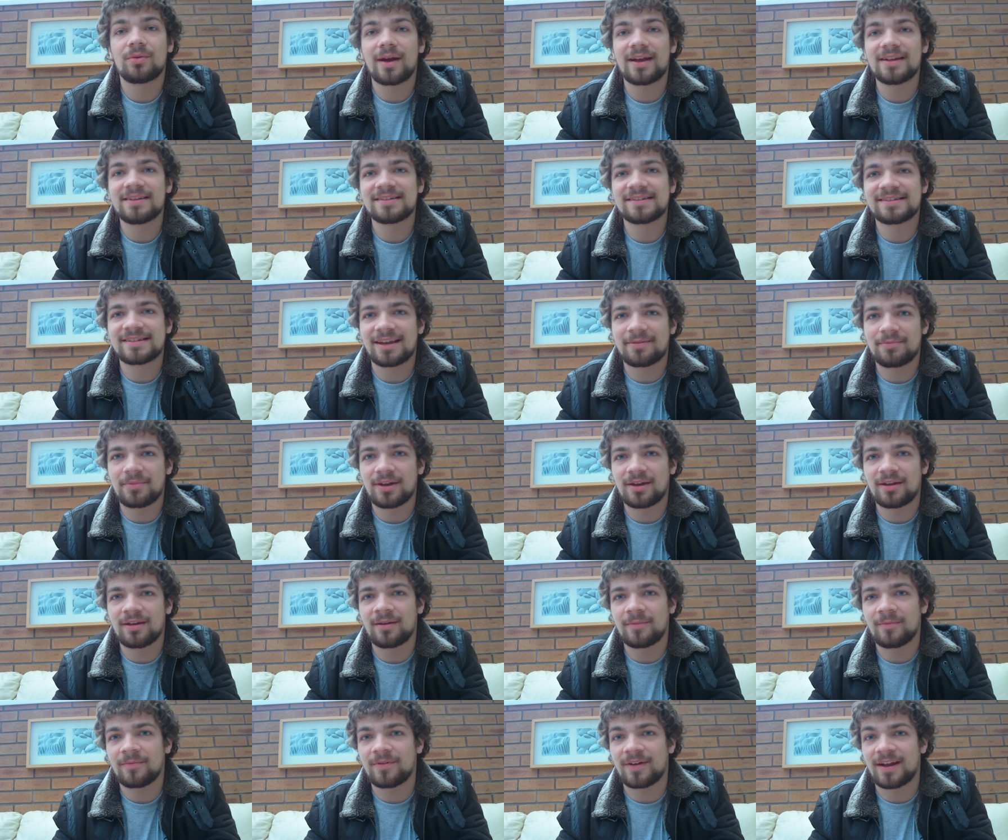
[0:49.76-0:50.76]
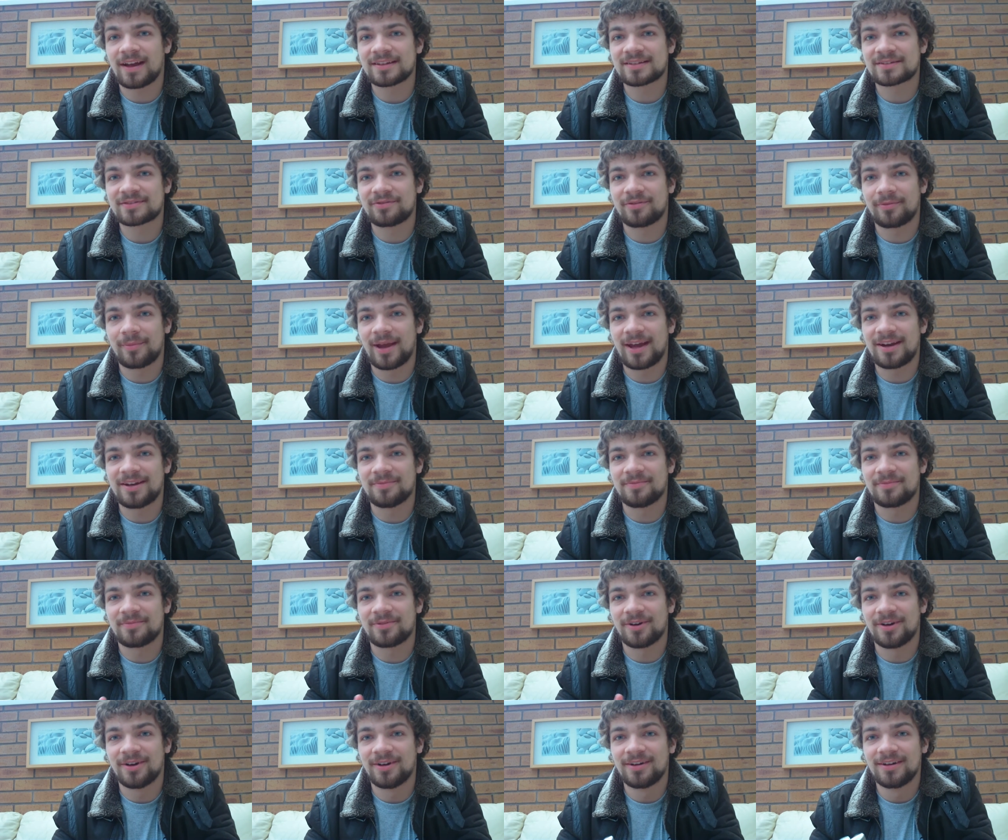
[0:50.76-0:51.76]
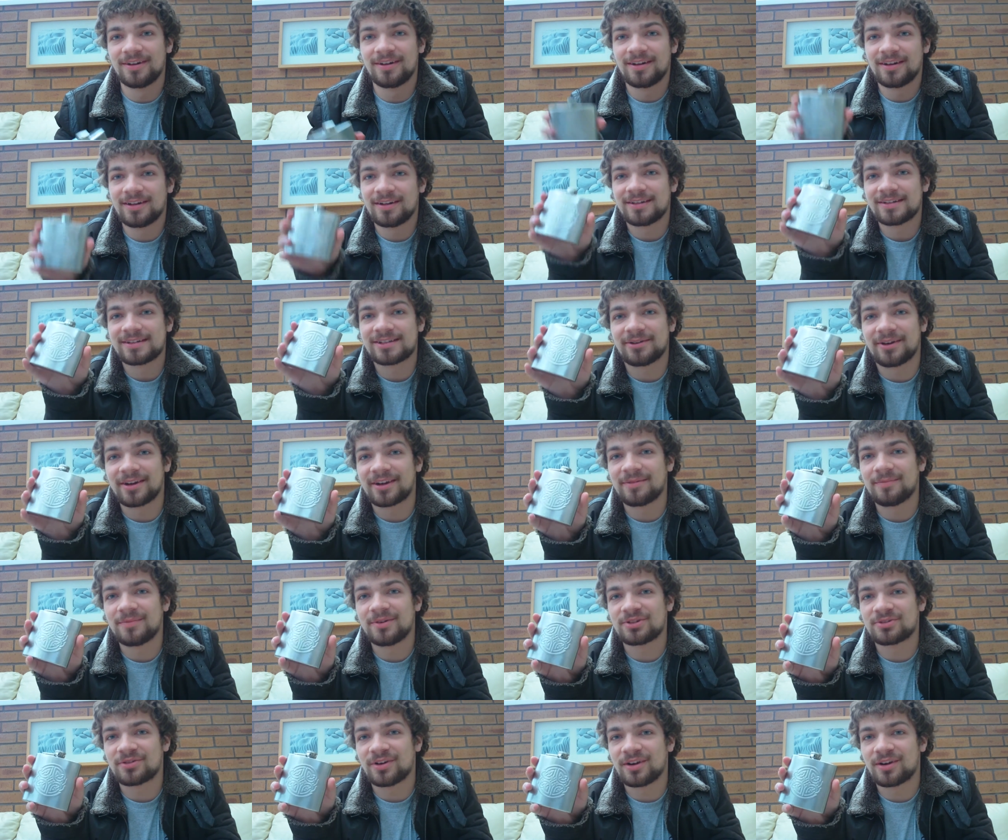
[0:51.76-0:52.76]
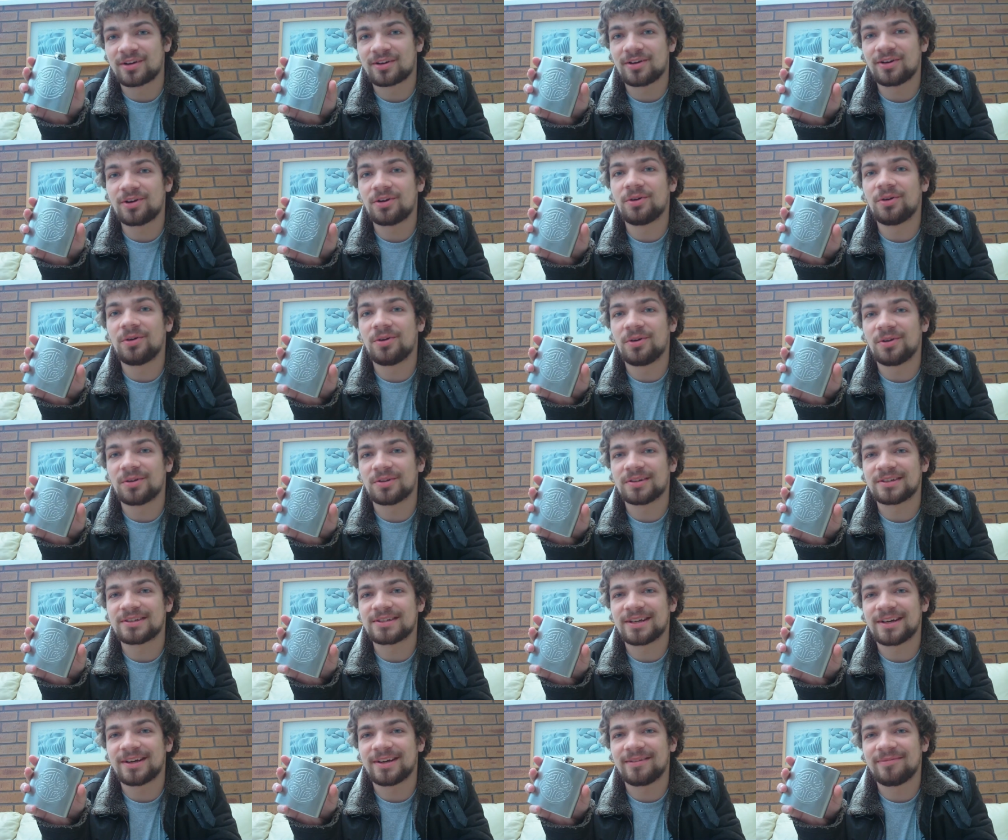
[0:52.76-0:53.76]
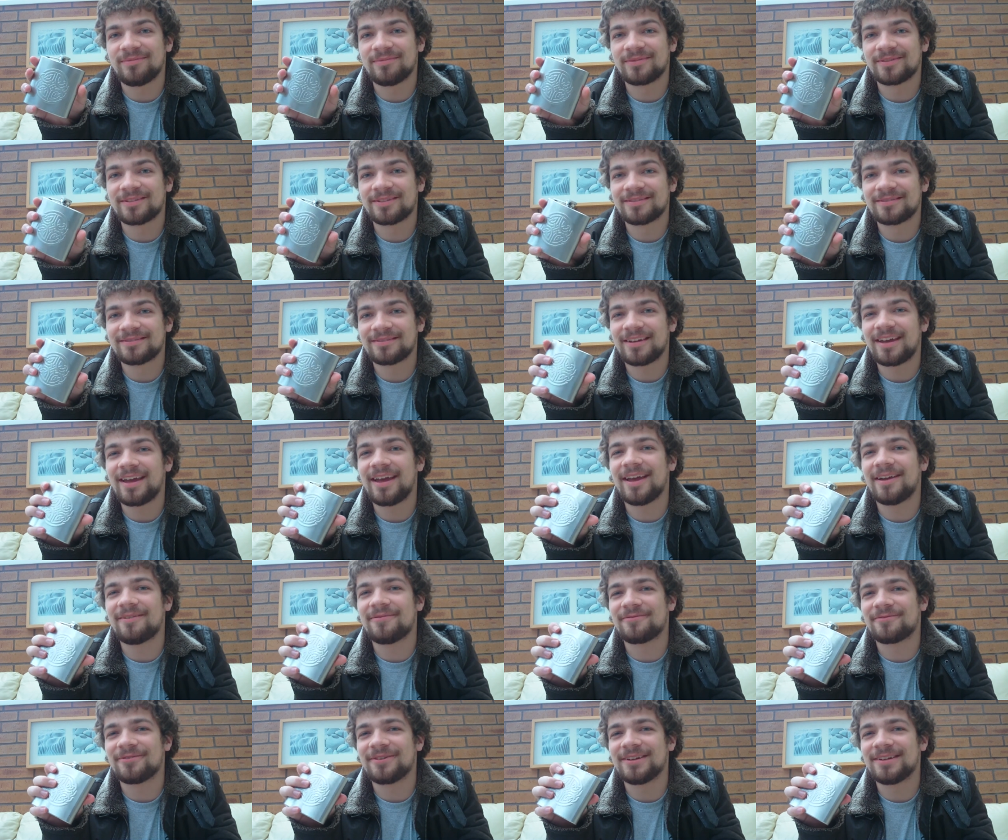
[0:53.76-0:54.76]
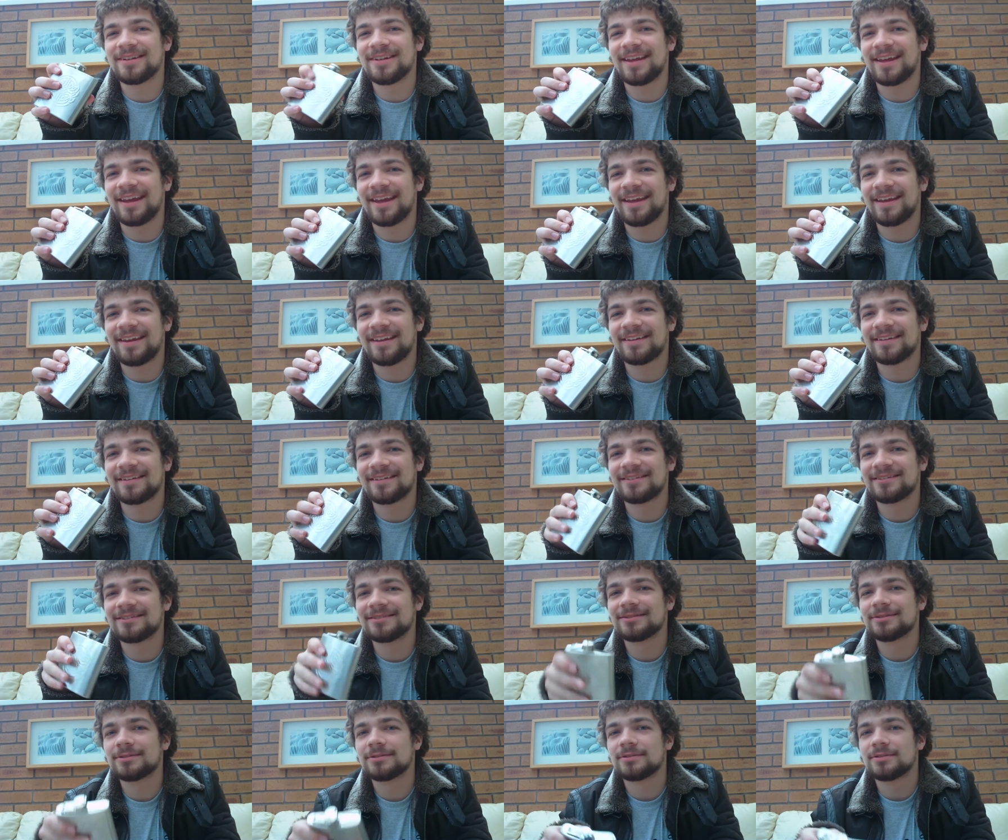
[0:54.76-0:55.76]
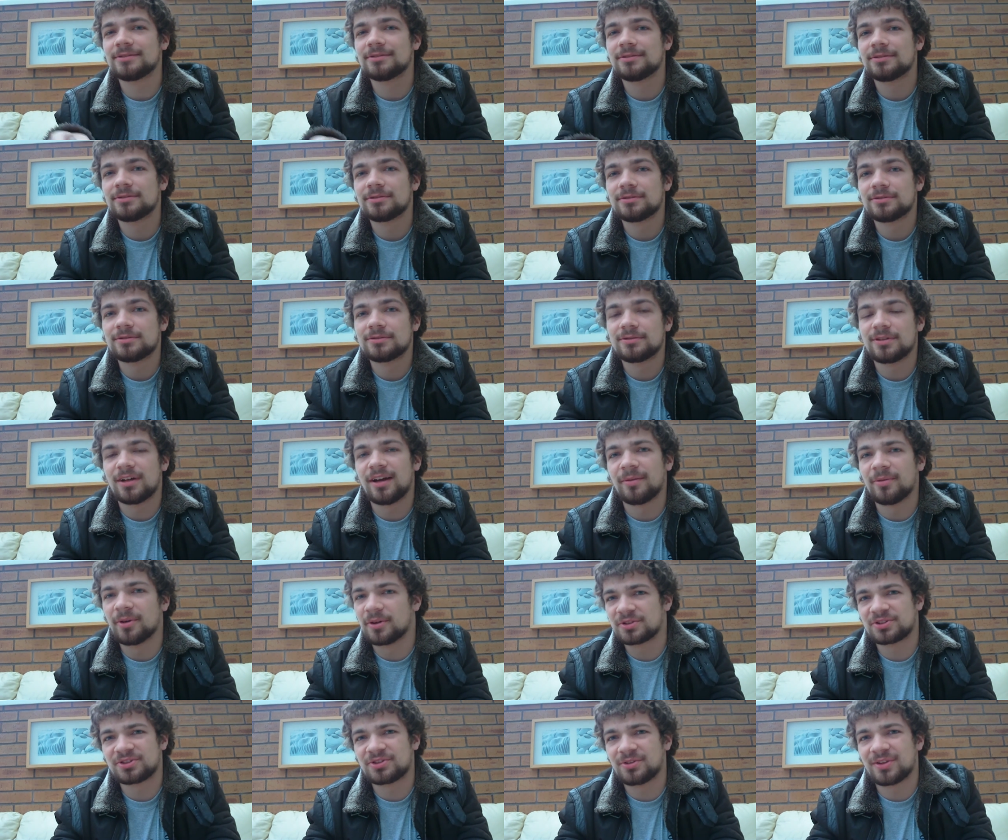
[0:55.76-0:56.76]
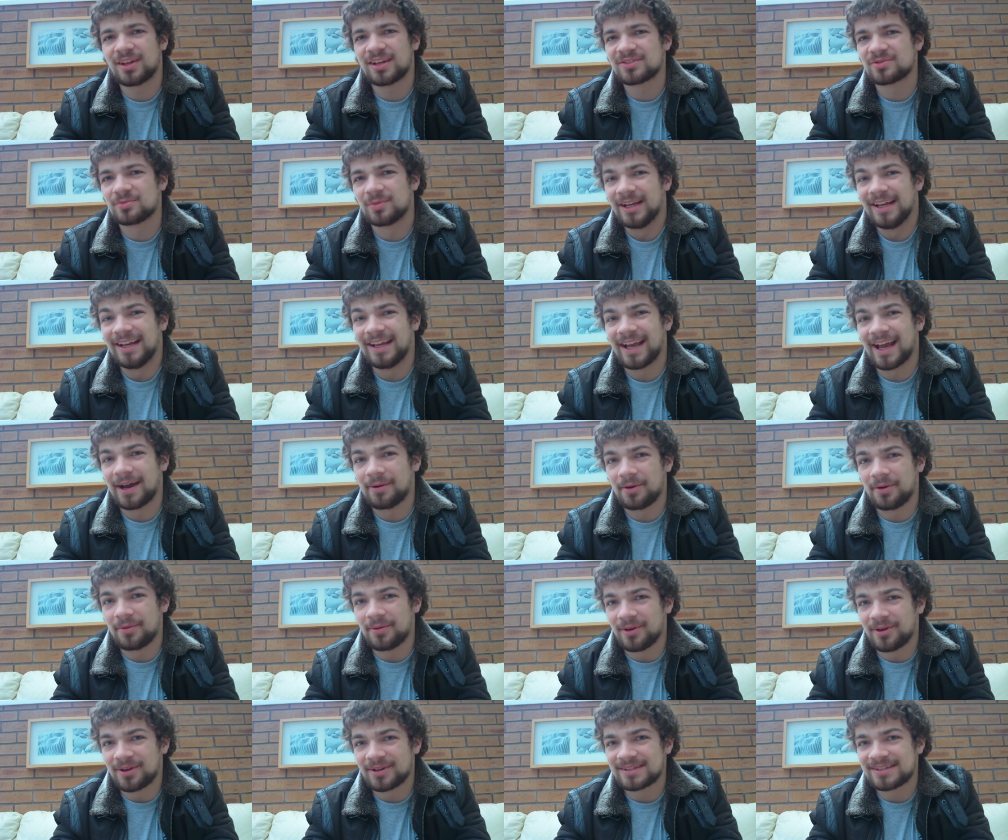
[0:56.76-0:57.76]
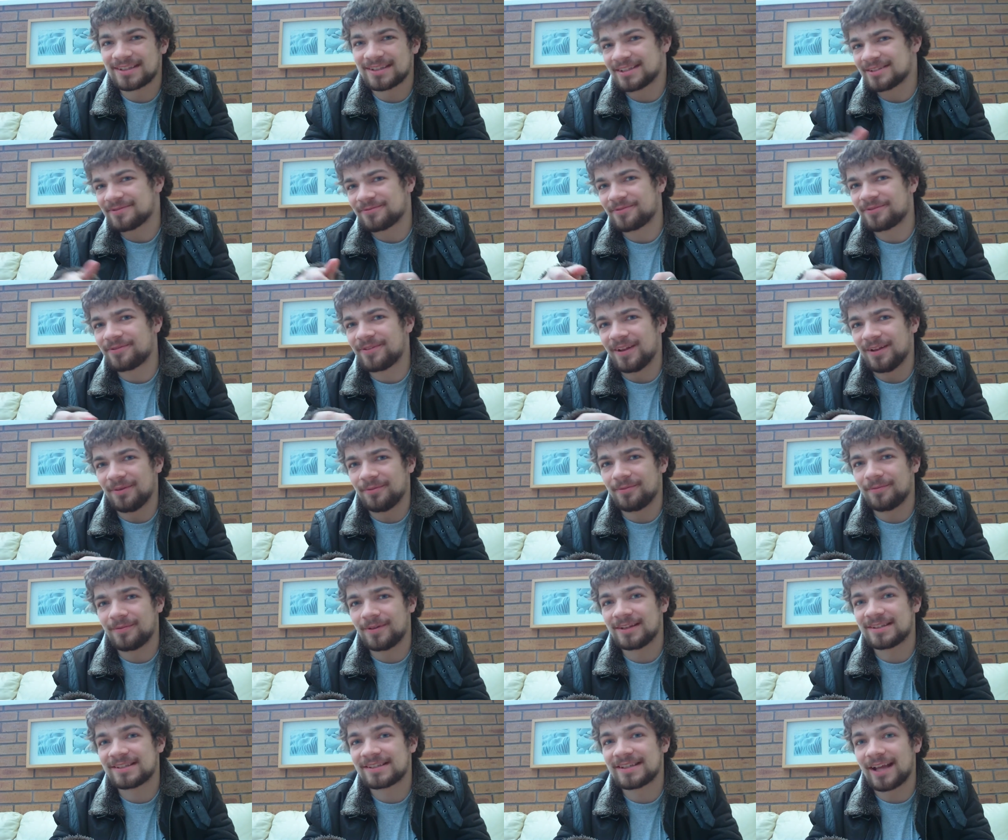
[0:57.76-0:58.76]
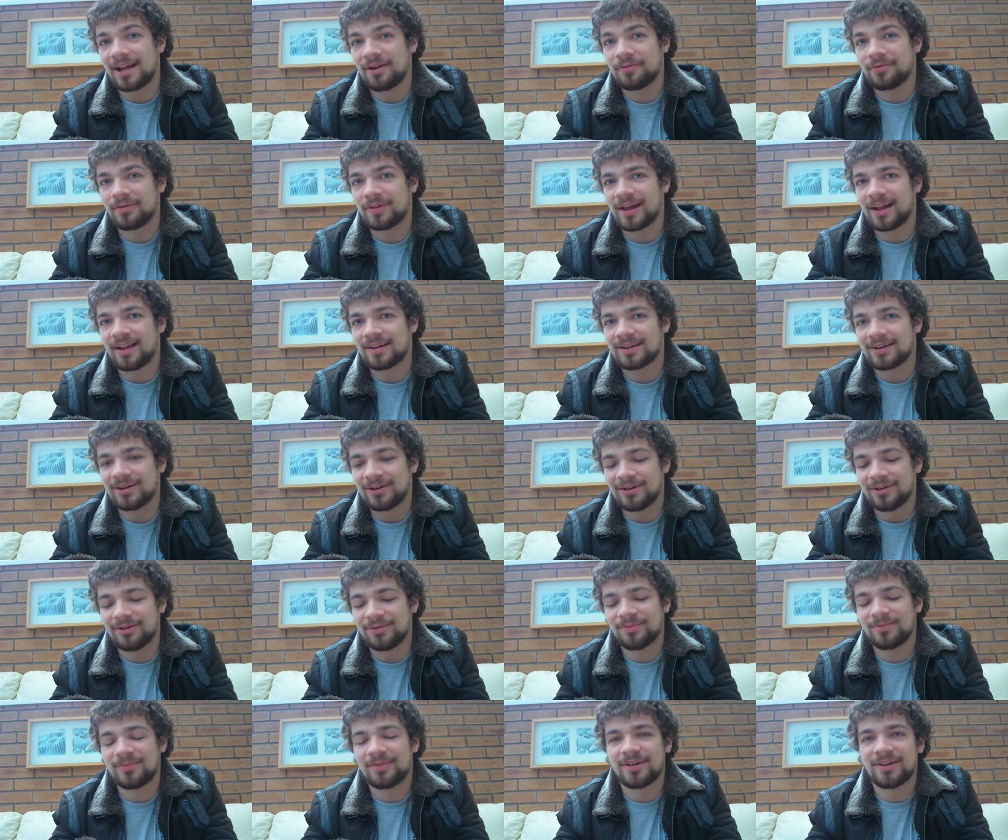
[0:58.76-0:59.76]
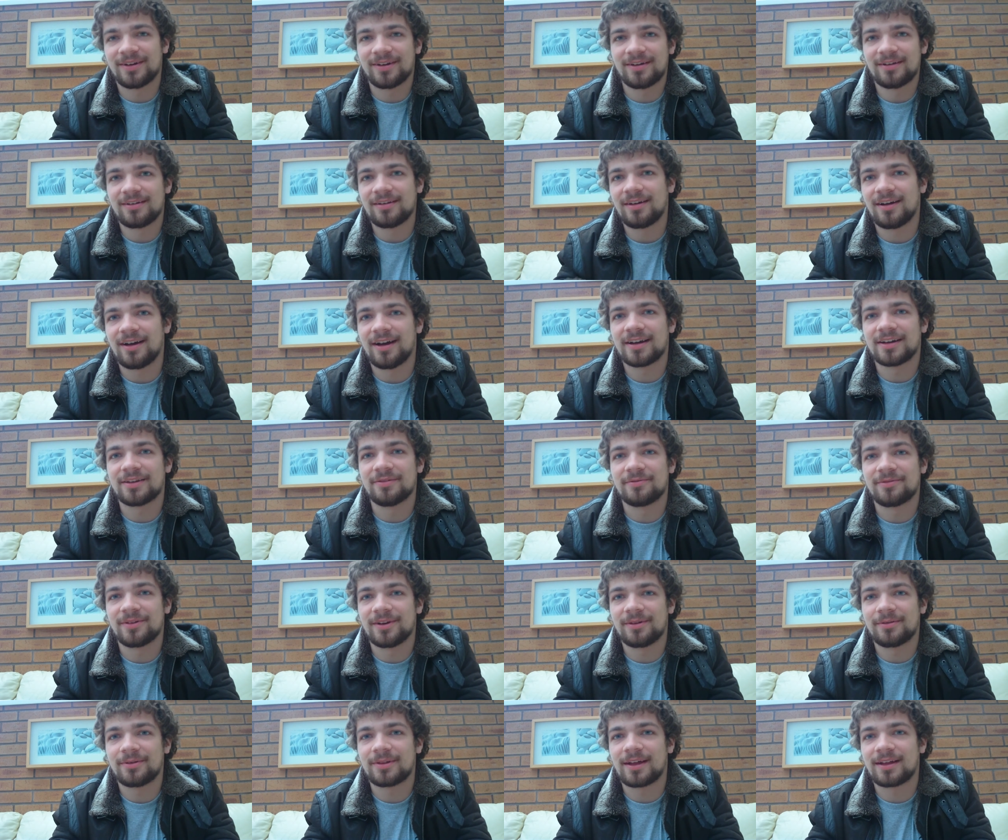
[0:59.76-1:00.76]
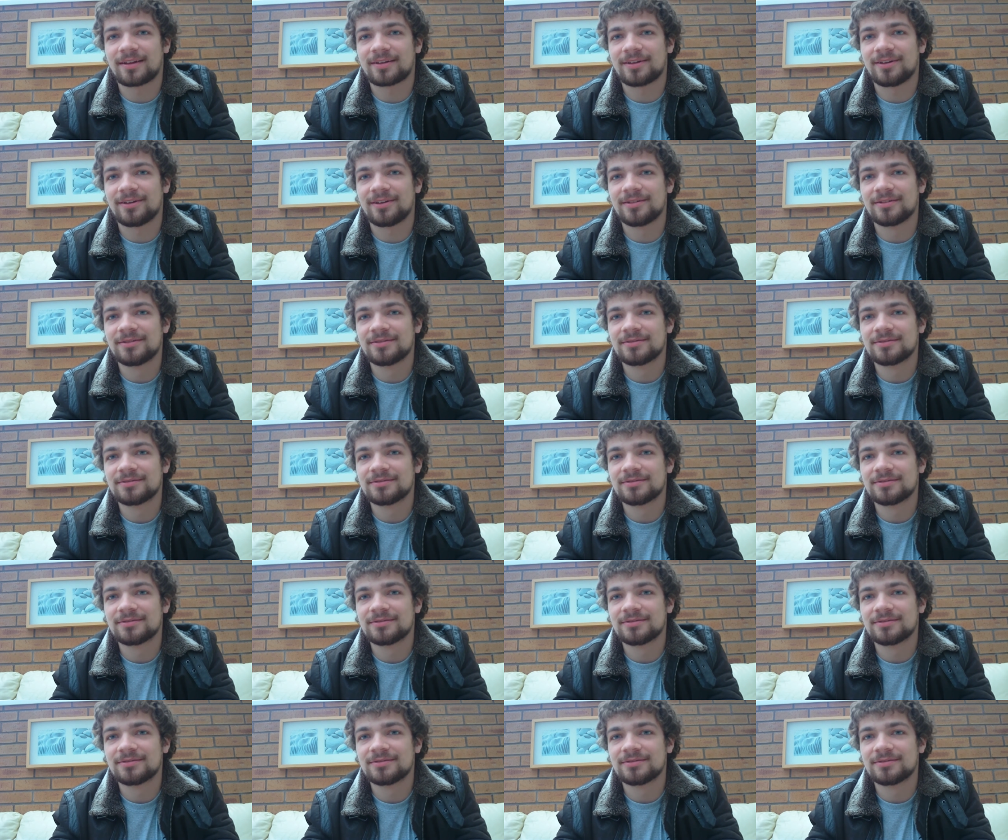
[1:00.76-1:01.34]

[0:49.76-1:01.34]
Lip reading: Ren sent me a hip flask from Edinburgh, so I can be drunk all the time. Every day. I'm not sure that's really how it works. It doesn't fill itself with alcohol, but I can fill it with alcohol.